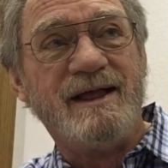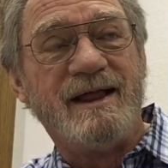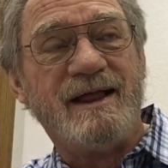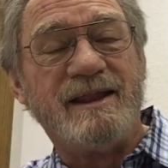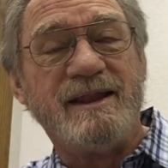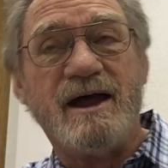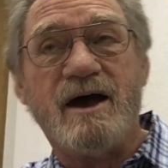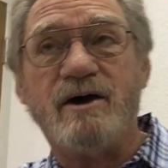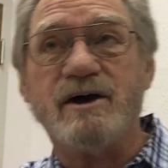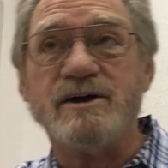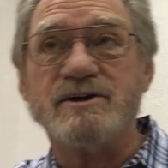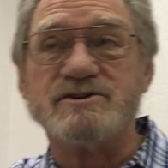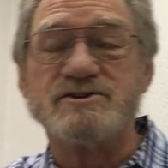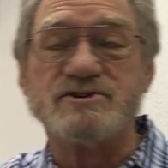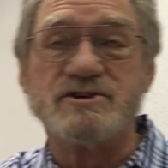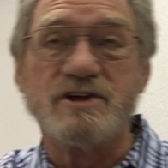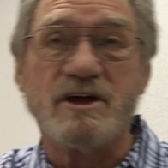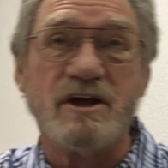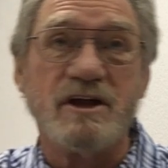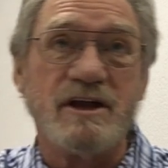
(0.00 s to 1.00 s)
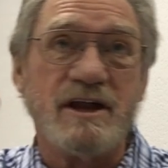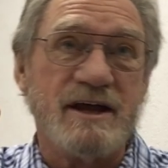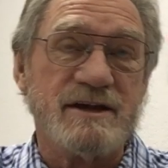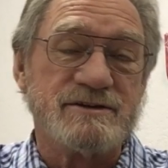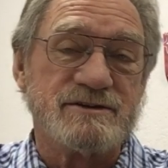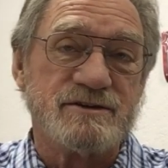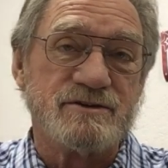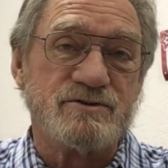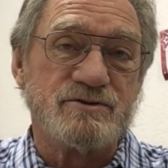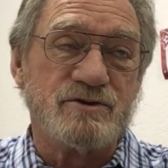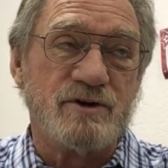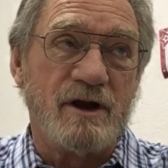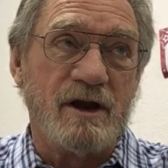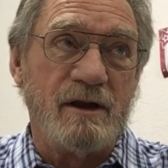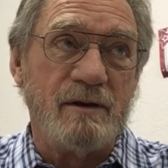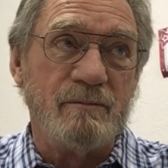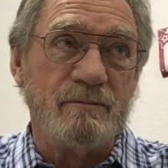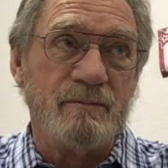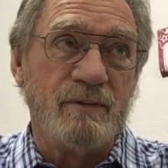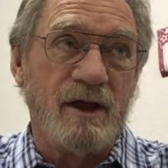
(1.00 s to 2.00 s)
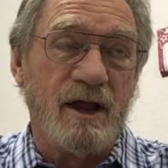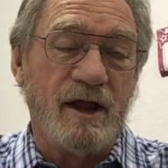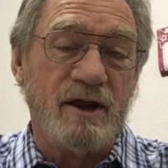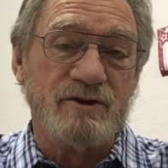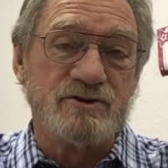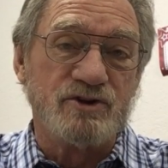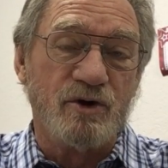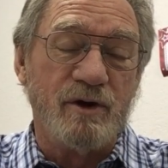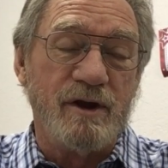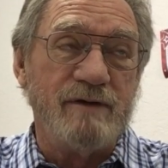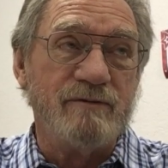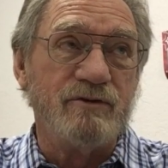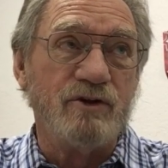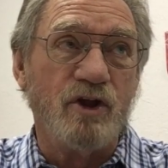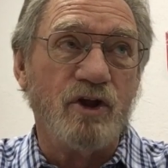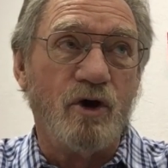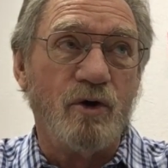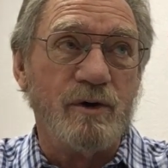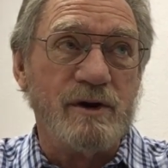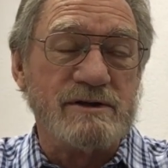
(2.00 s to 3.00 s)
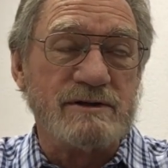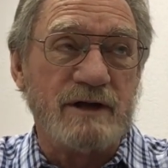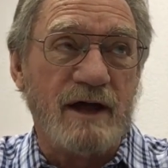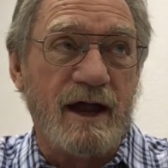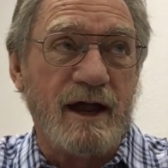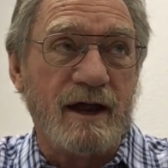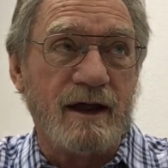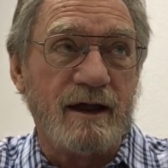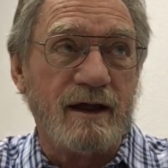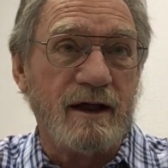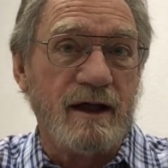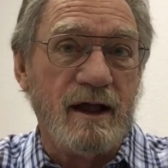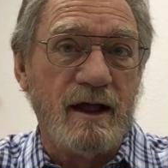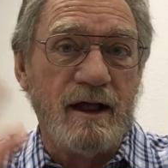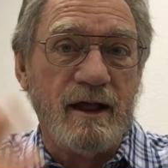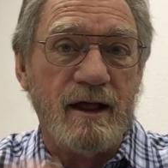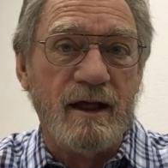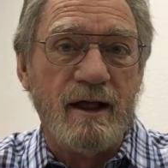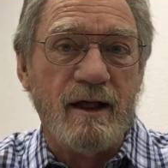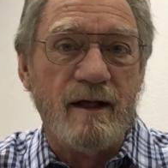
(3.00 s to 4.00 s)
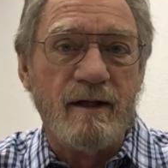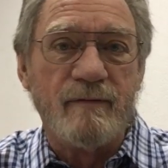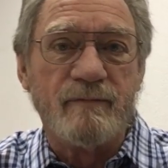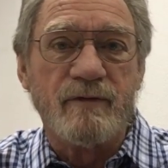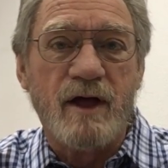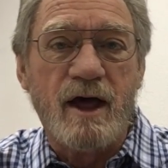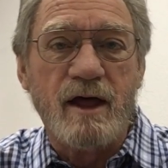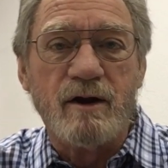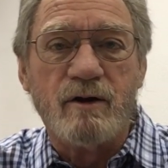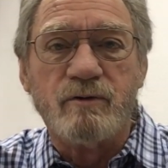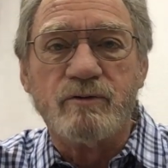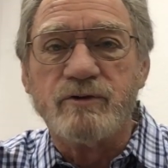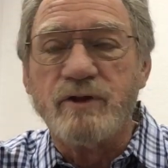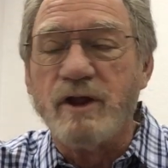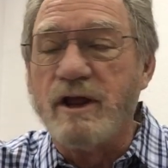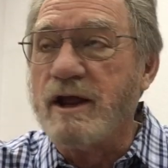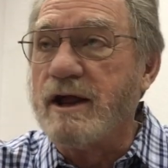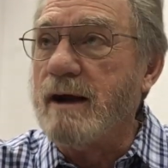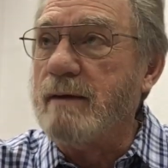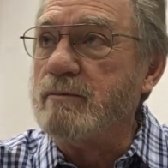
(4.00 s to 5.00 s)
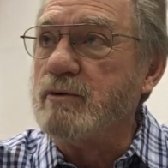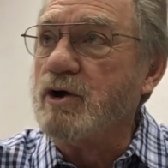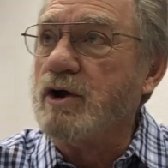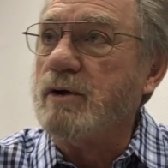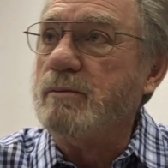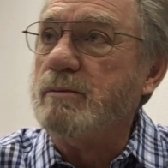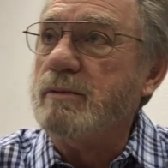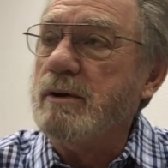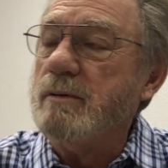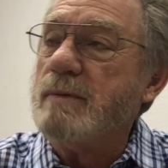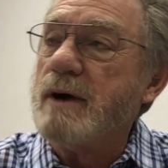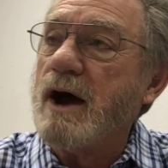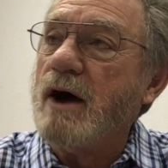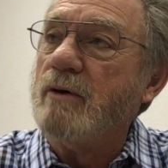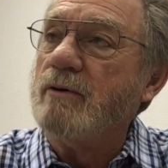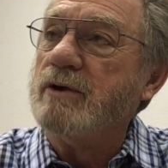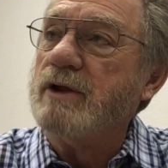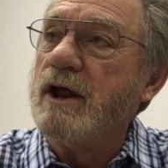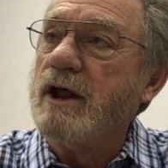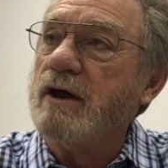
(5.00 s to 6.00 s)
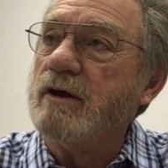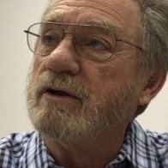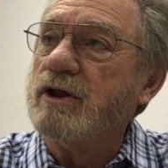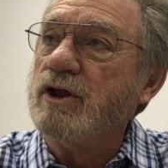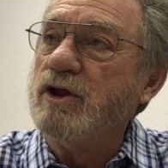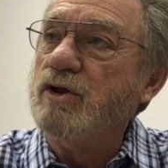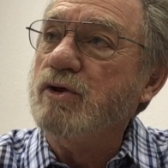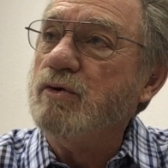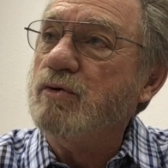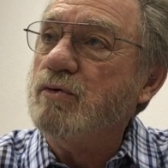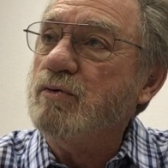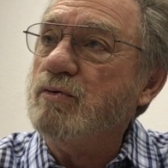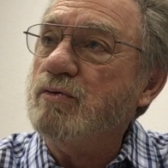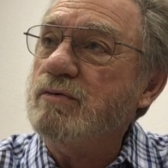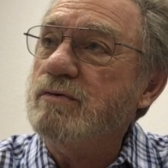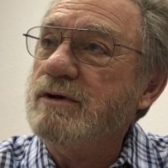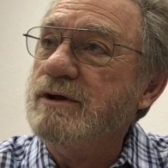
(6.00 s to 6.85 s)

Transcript: Now his son has a dream, and so even though he's like, I don't think I'm going to be bowing down to you,